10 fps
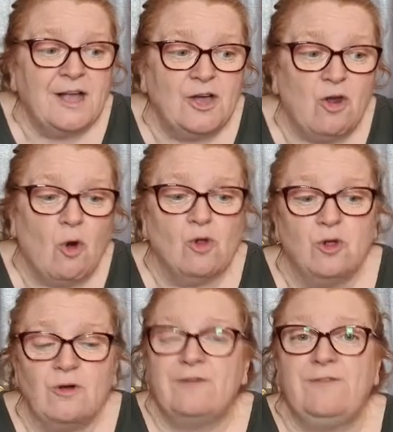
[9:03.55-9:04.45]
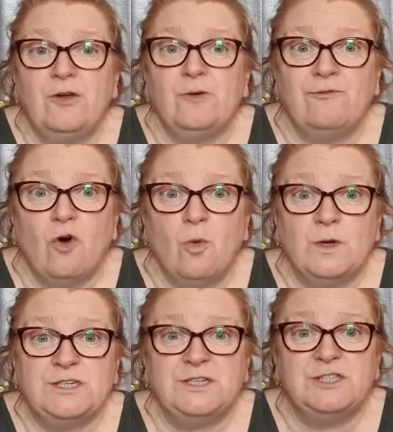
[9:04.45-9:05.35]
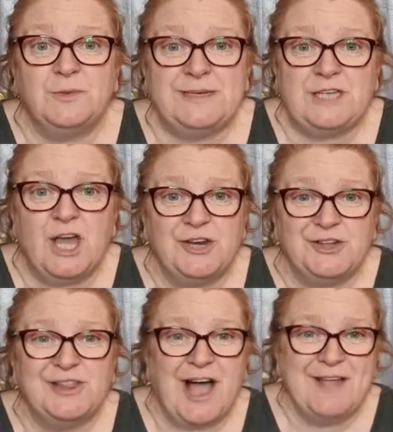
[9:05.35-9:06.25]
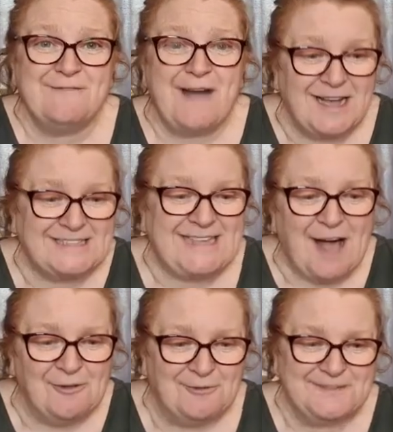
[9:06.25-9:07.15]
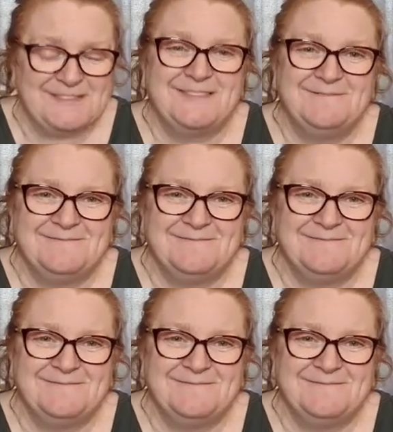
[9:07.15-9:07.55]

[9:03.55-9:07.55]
can all look forward to eternal life ourselves.